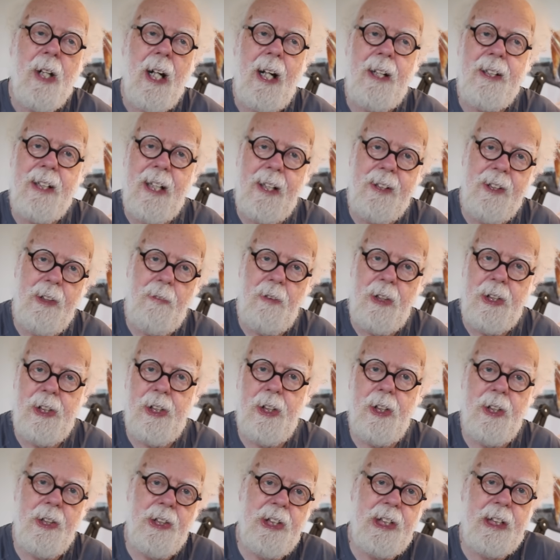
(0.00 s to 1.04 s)
and then the
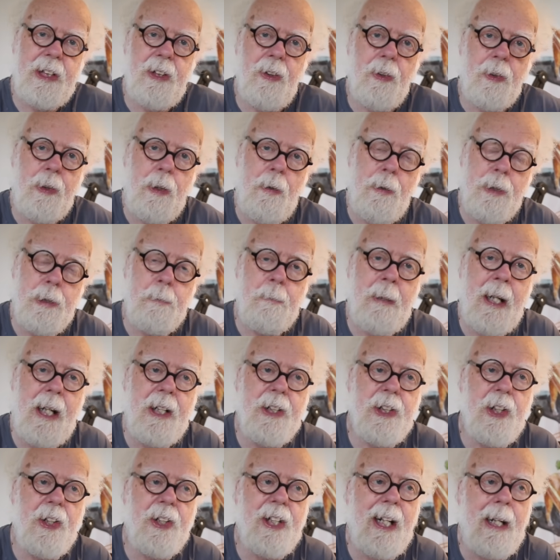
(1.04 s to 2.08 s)
return signal goes
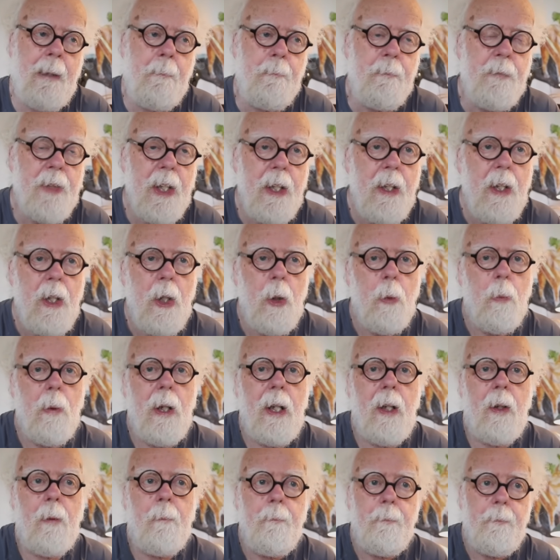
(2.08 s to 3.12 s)
back to them.
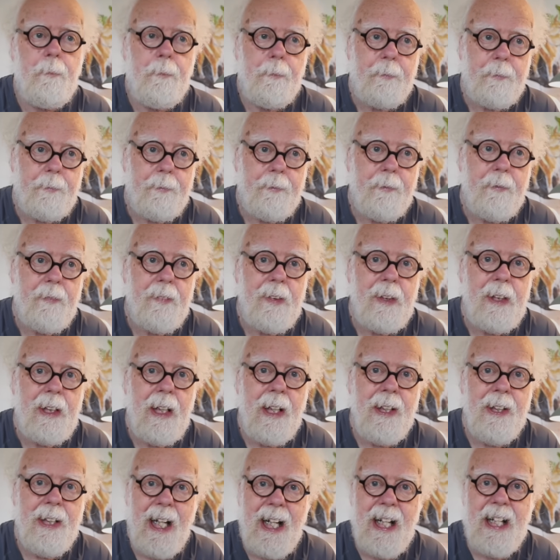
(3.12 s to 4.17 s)
Well,
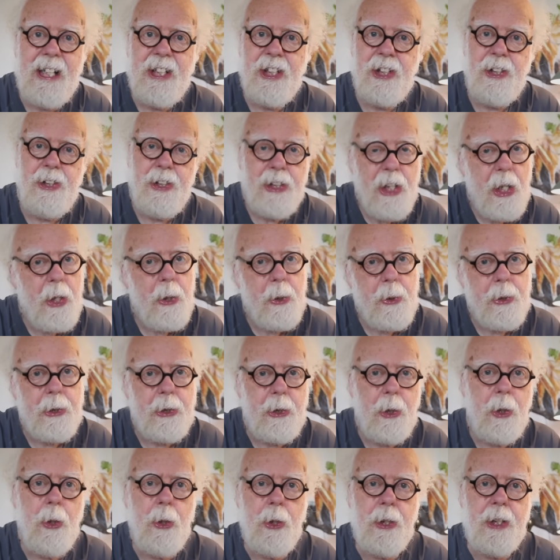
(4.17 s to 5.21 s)
that is no
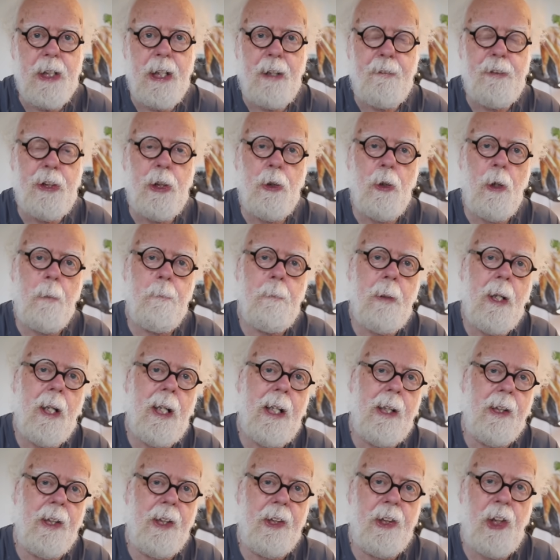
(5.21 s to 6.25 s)
good if you're a
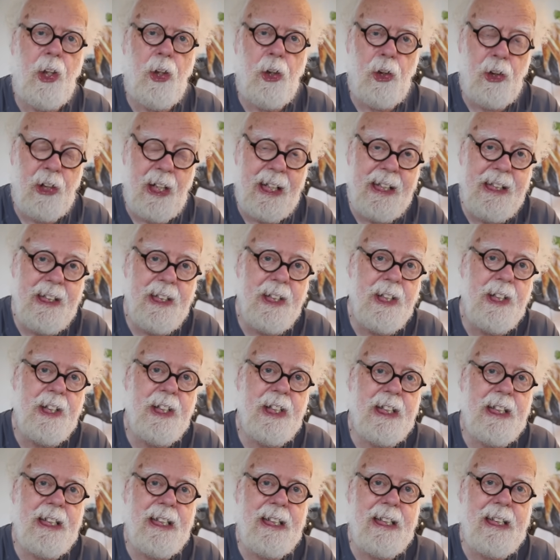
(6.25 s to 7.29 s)
pilot. The
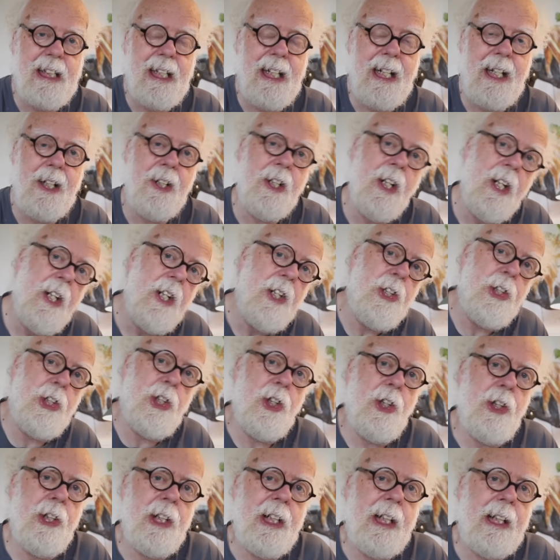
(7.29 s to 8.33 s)
latency in
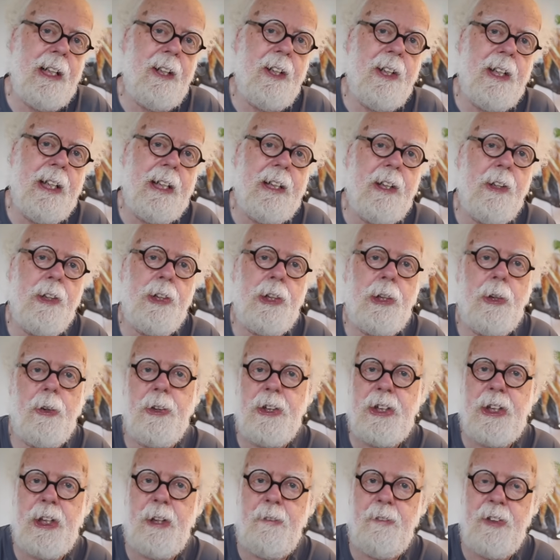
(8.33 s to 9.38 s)
turning the control
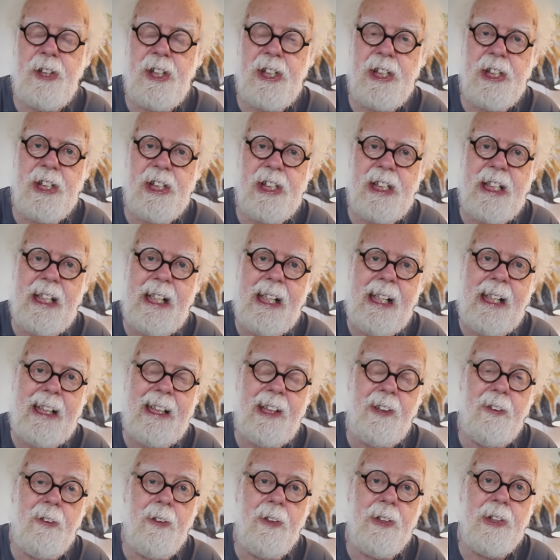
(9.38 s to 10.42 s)
surfaces, the
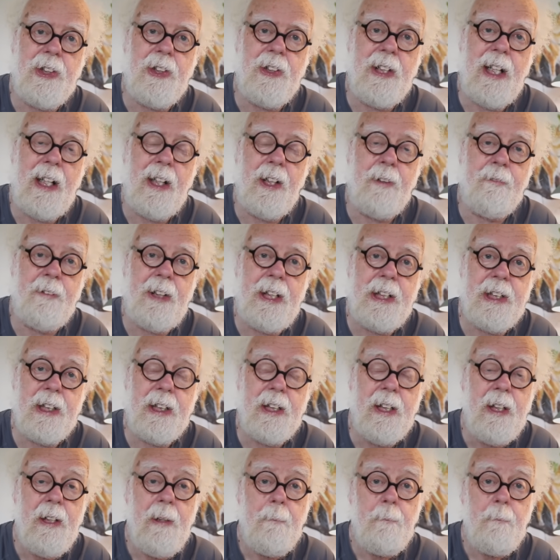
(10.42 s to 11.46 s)
ailerons and
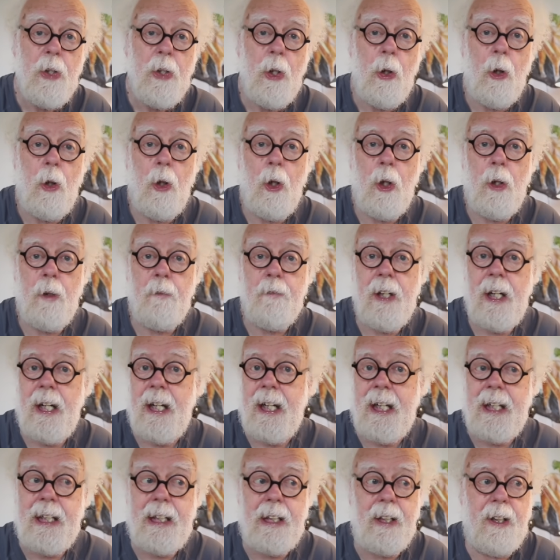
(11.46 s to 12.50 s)
elevator of
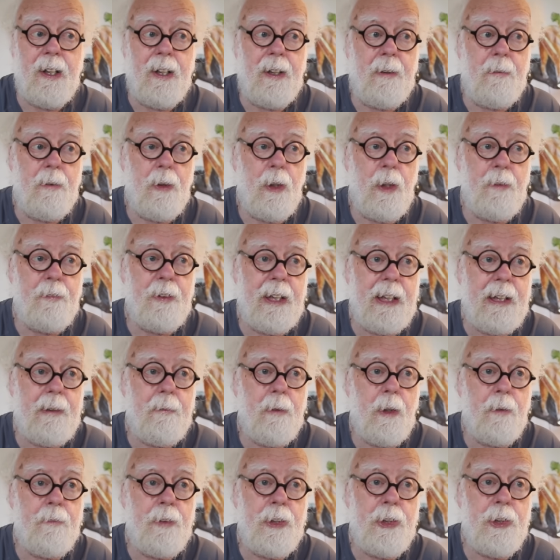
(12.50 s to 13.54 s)
a uh, of a
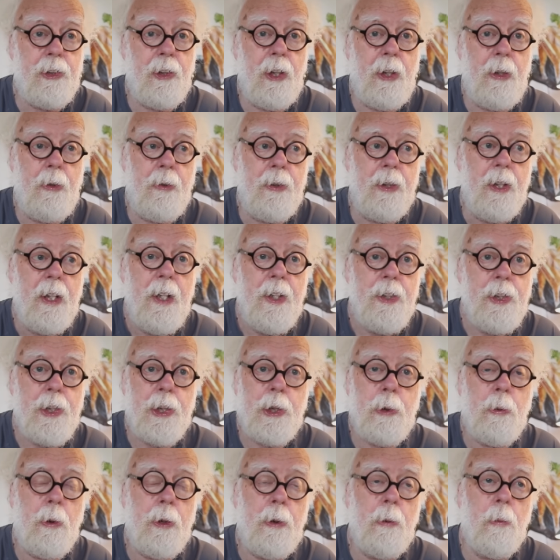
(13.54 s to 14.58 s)
of a drone
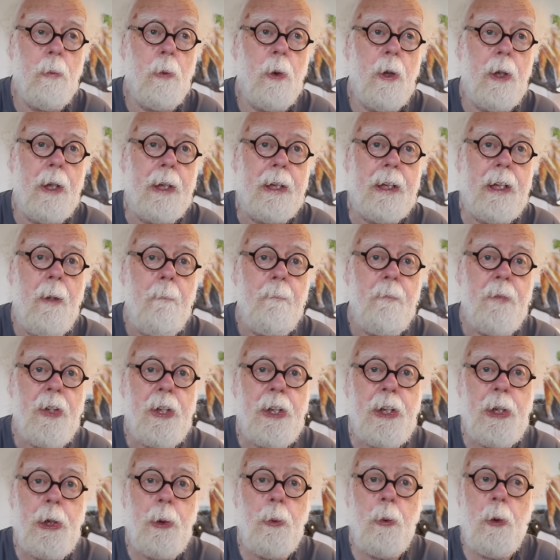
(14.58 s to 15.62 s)
just wouldn't work
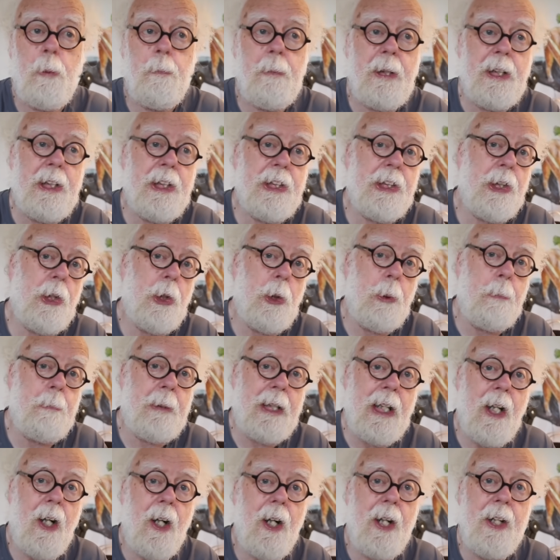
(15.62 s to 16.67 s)
you would be so
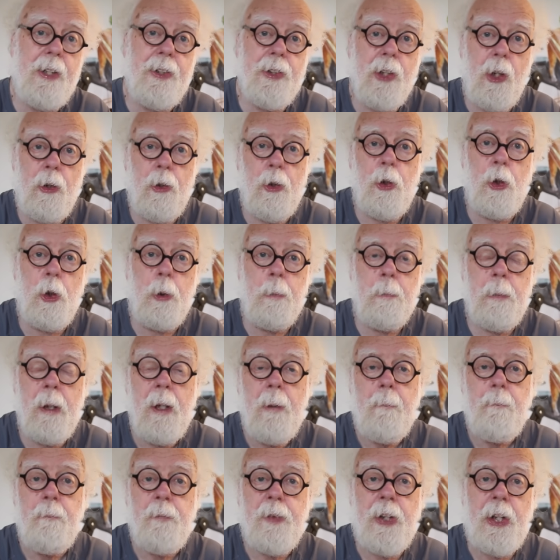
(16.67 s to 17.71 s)
behind the loop
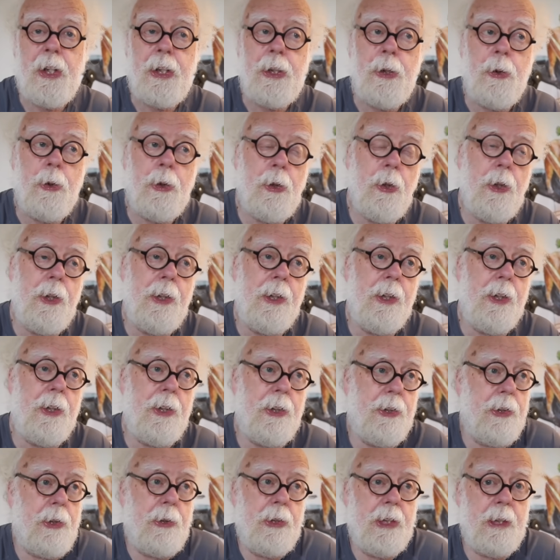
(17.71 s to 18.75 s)
that you
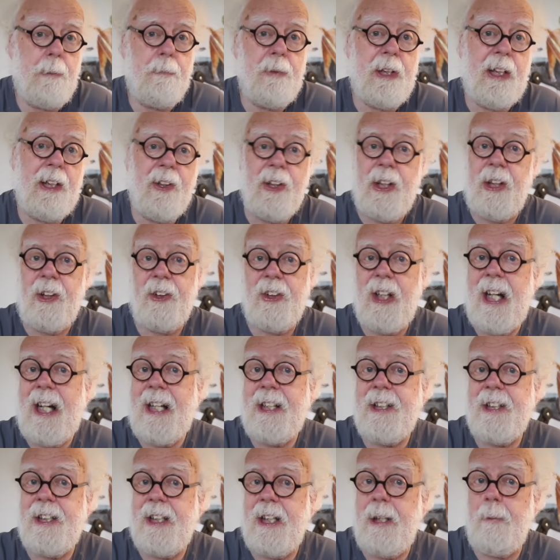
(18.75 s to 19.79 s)
couldn't do something like
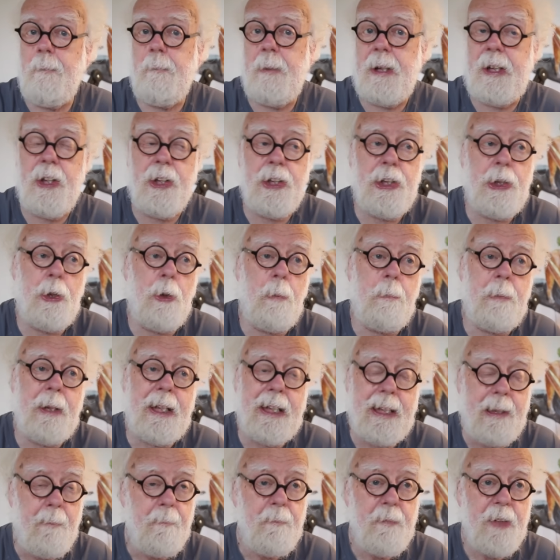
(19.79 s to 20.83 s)
land it because you'd
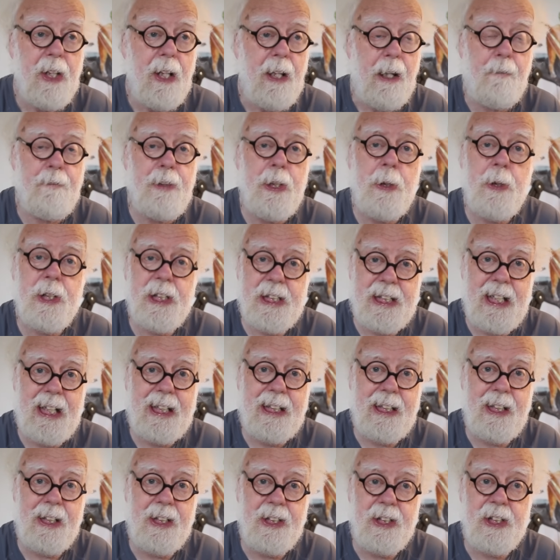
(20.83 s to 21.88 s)
be a few
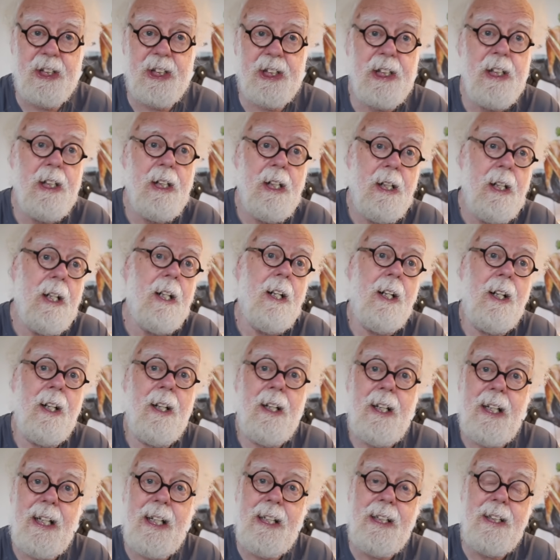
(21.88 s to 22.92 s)
seconds uh,
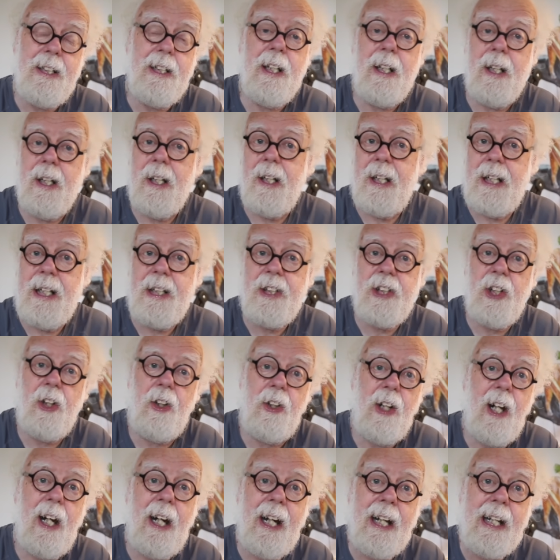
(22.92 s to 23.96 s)
in uh, in
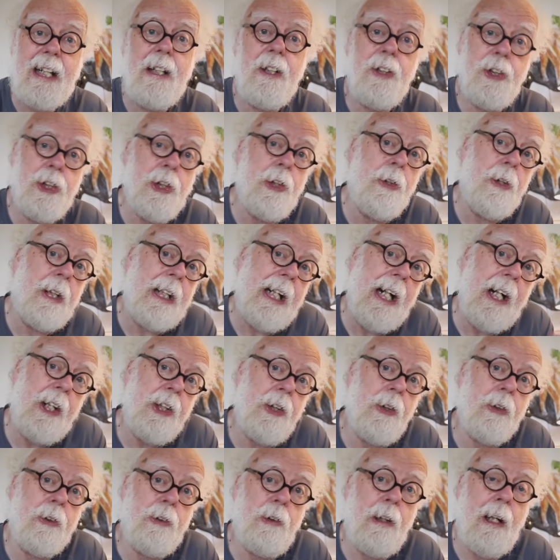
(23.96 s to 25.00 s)
delay to the
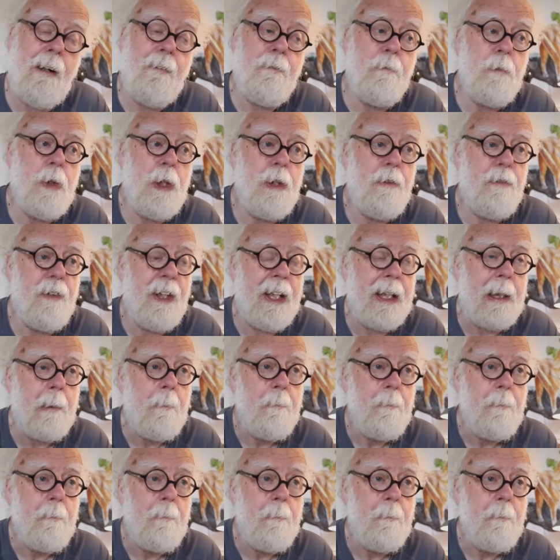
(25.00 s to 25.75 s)
actual craft moving.